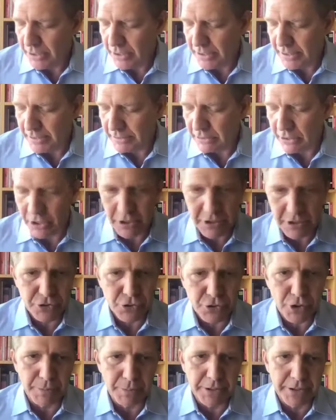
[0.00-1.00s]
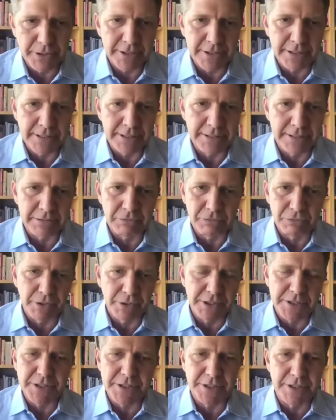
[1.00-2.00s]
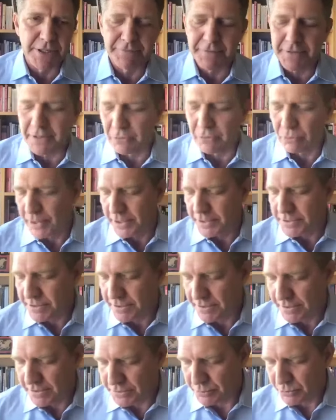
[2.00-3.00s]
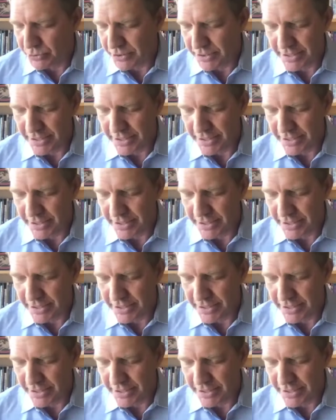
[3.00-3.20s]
uh, all contributed in really significant ways to this book.